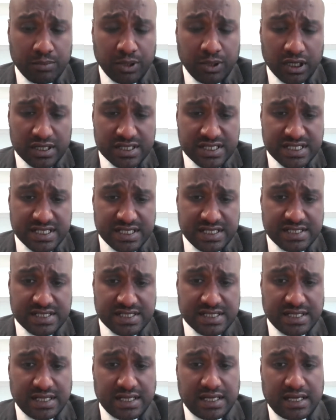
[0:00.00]

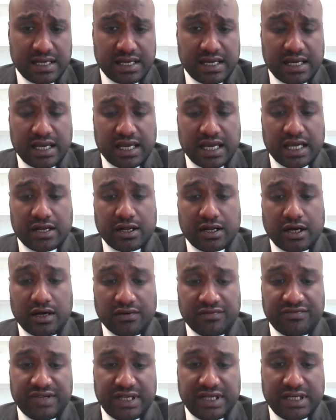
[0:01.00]
policies. And
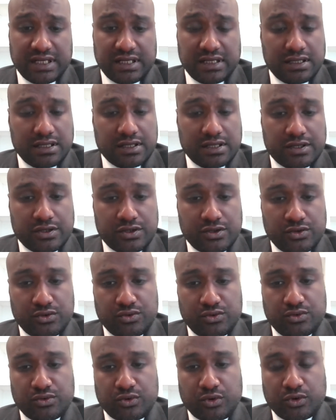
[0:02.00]
often
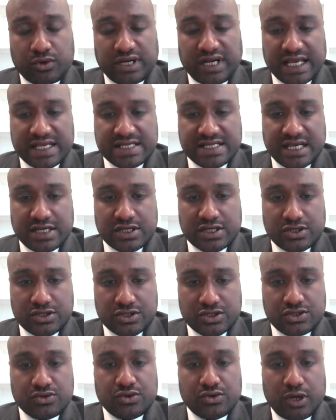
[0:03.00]

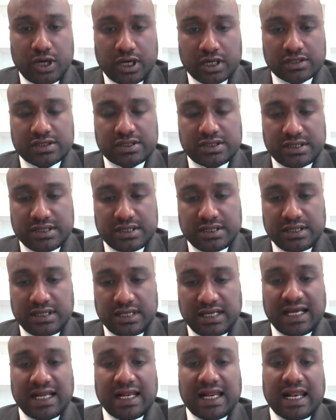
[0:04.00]
organizations do not
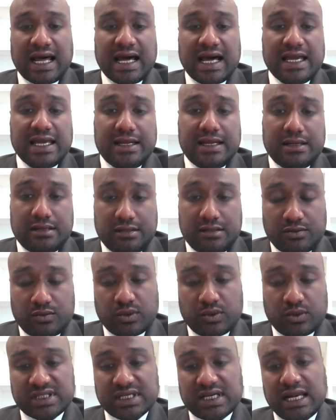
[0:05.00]
align
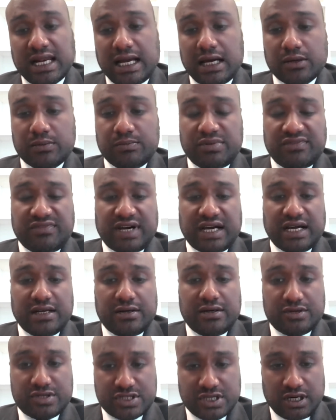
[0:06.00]
what the cloud
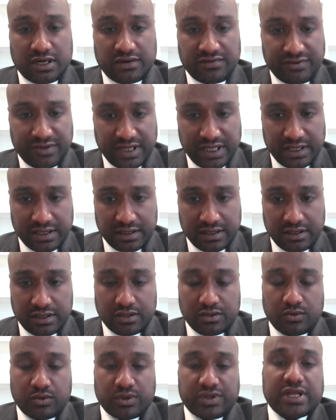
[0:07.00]
provider is offering
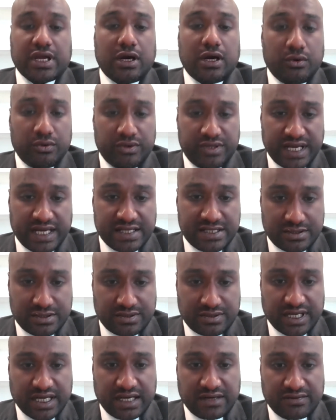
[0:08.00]
with their own
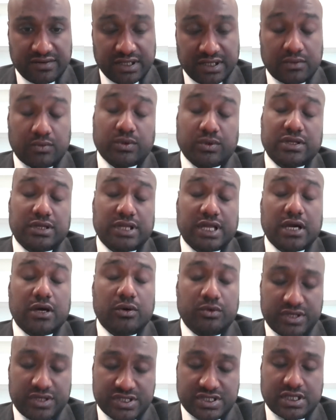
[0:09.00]
with their
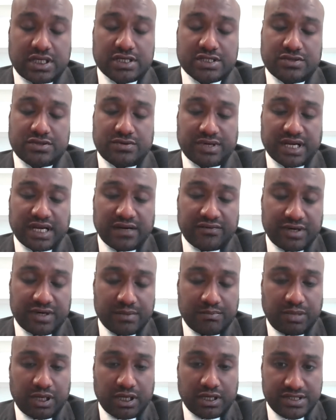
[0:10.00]
own disaster
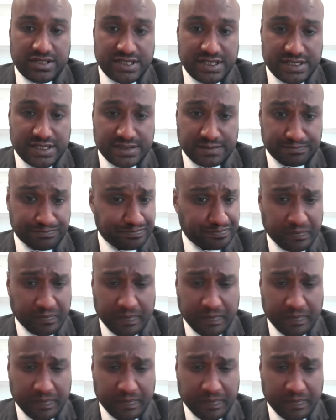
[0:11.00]
recovery policies.